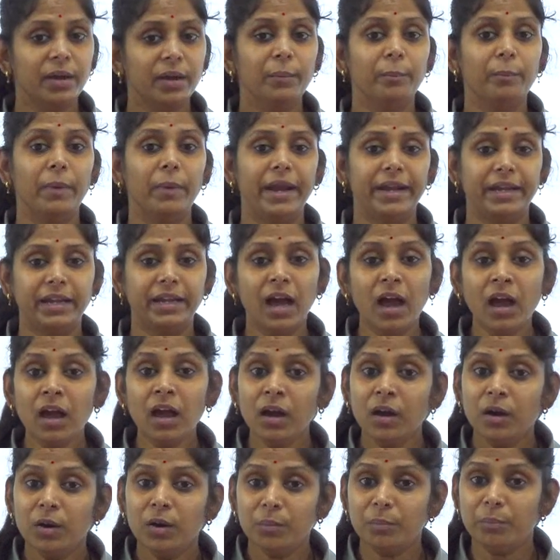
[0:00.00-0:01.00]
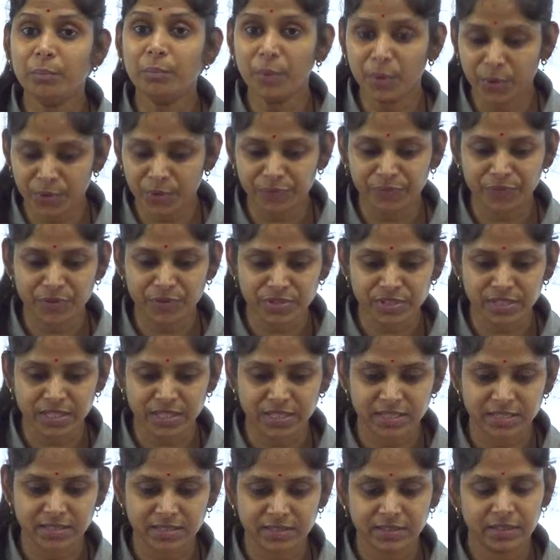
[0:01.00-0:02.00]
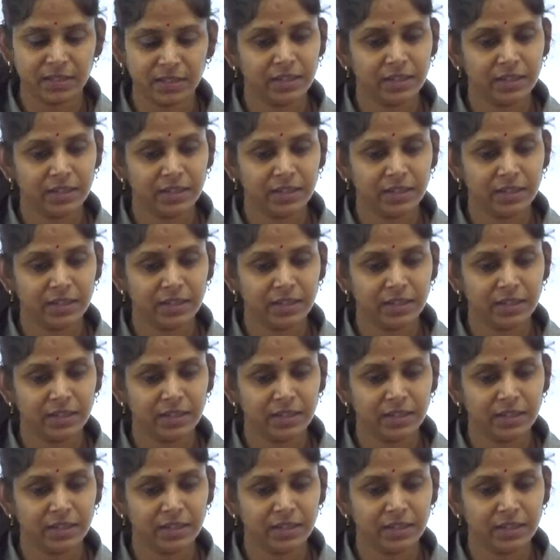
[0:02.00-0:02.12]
metamorphosis.